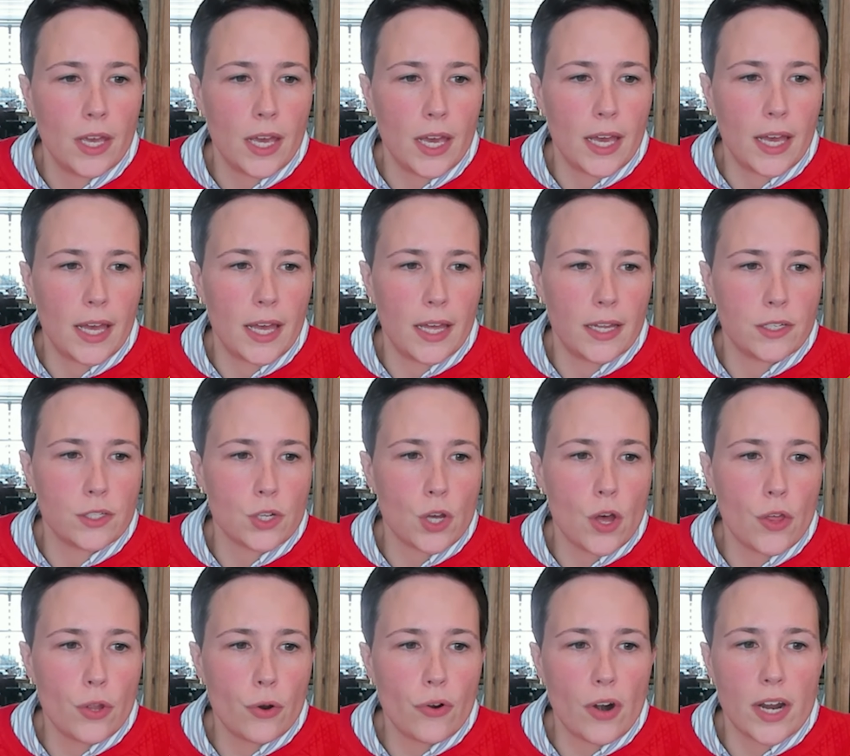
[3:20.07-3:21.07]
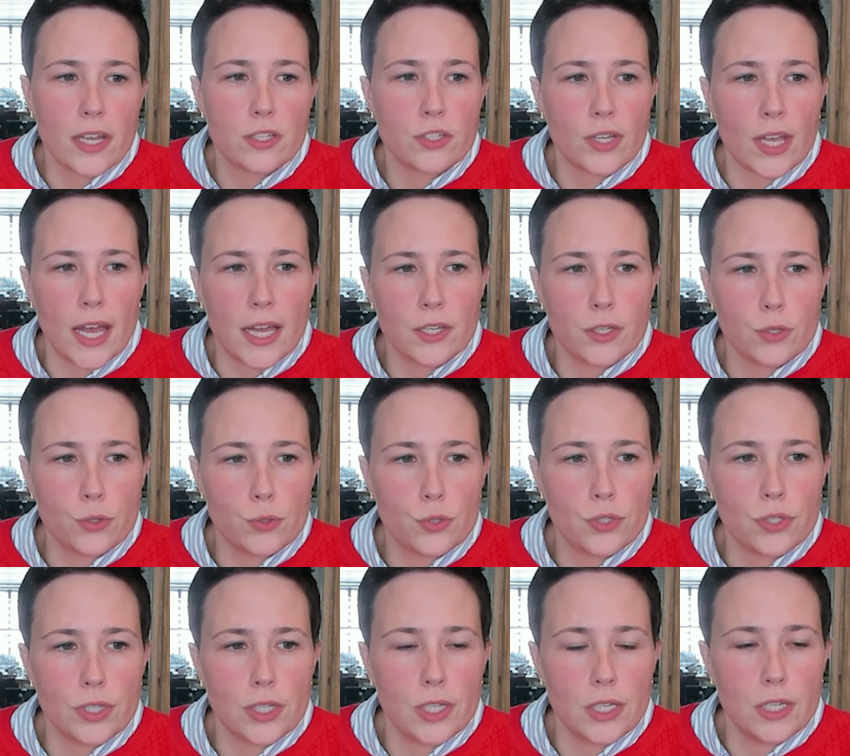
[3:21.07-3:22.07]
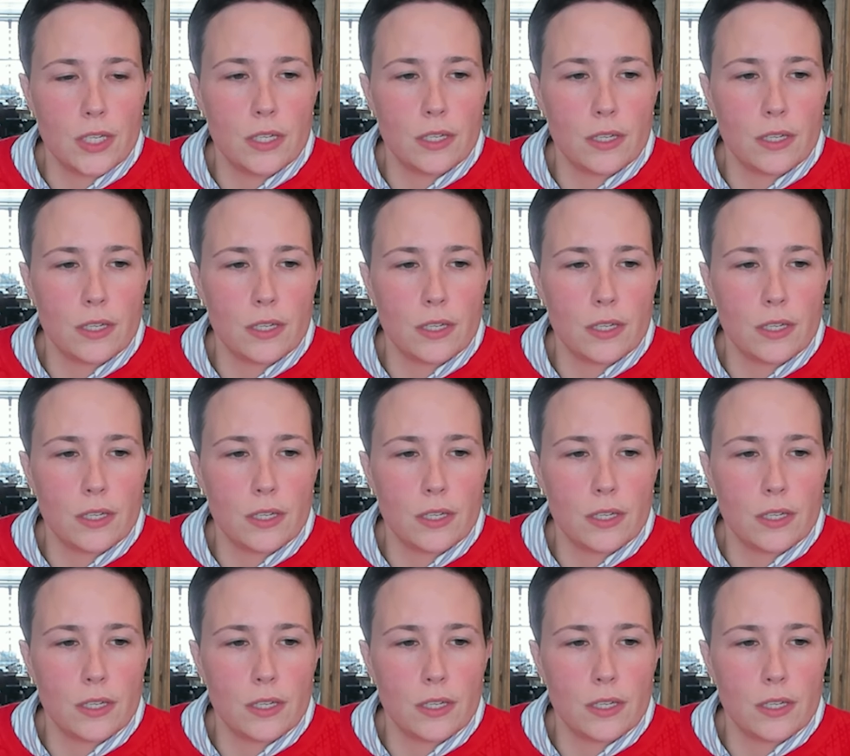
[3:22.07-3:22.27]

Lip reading: And on the right side you see